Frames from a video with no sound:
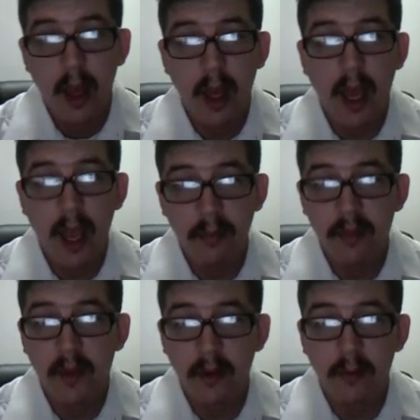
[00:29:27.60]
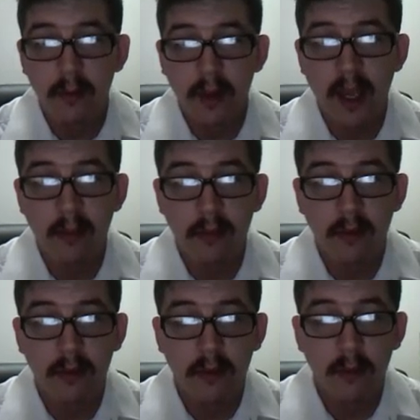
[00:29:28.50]
hypothetical game
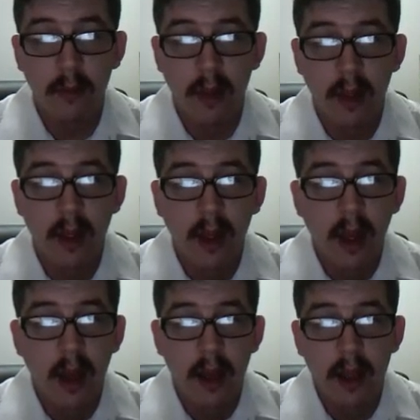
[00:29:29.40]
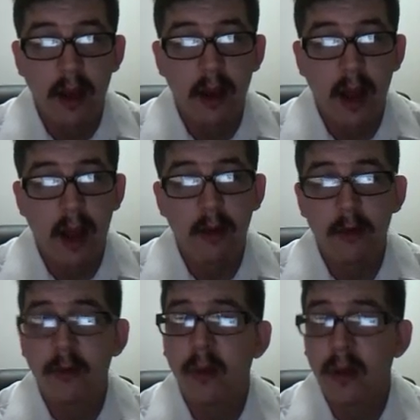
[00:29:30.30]
system, and how you
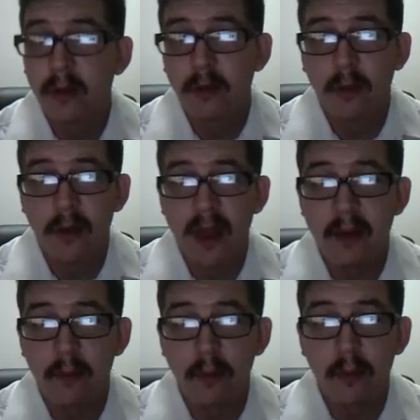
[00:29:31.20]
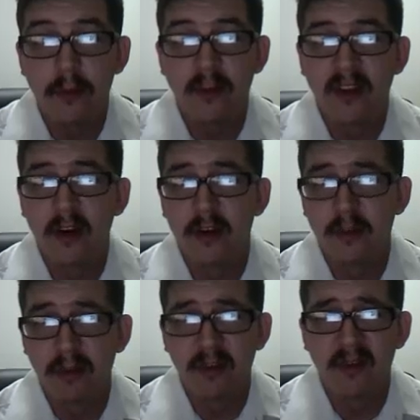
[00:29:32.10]
would run the Swordland rules in your
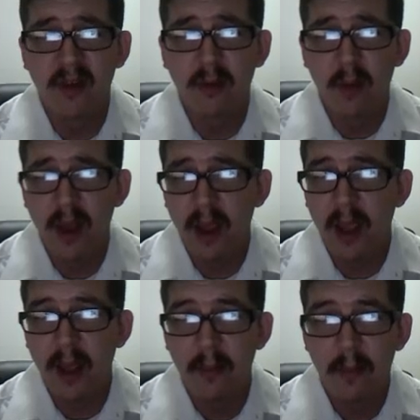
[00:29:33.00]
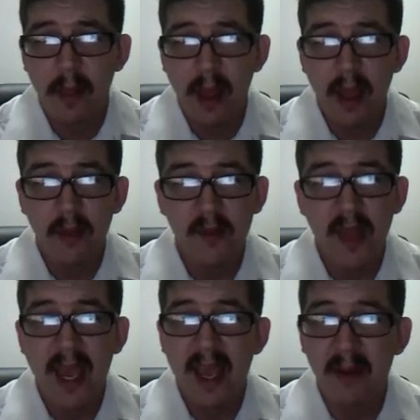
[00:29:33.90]
specific way, as
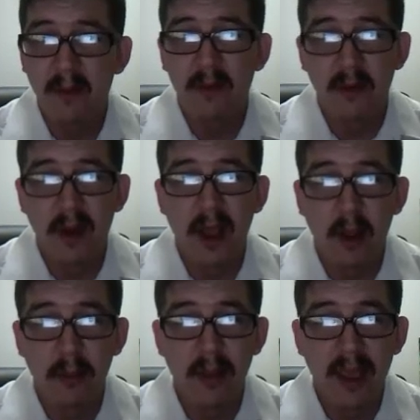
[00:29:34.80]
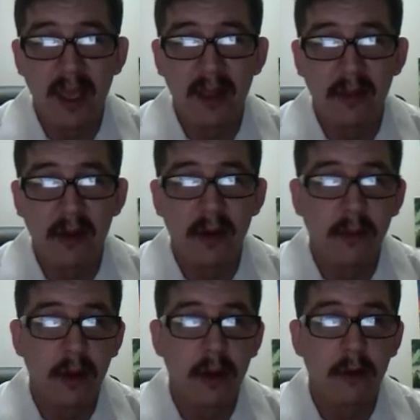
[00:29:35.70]
that is going to help me in the
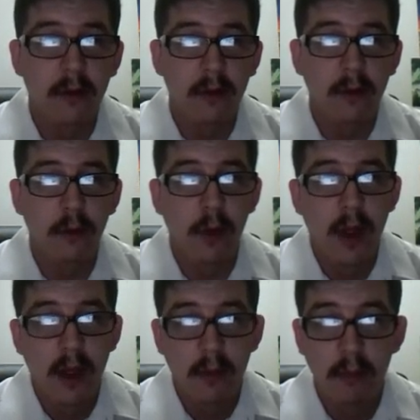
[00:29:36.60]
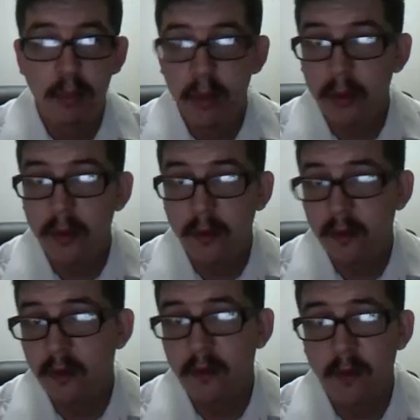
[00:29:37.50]
long run to build the
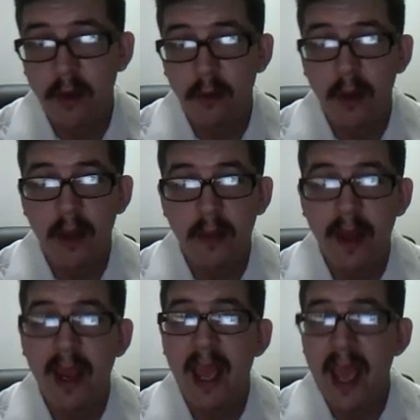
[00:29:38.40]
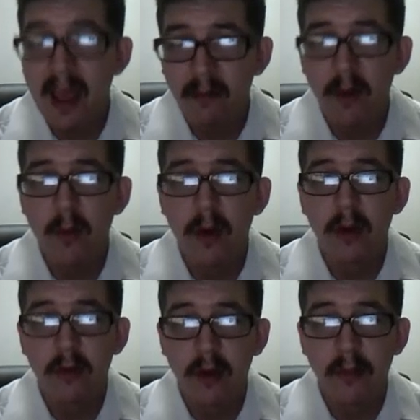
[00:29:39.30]
system in a way that
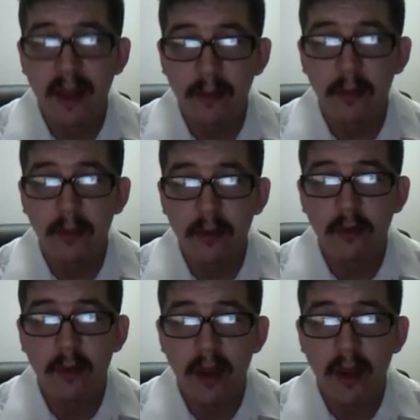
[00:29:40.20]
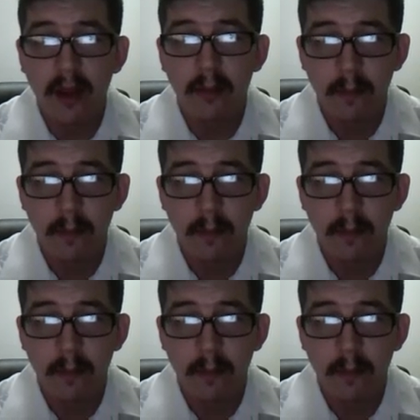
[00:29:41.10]
everyone's going to be able to enjoy it.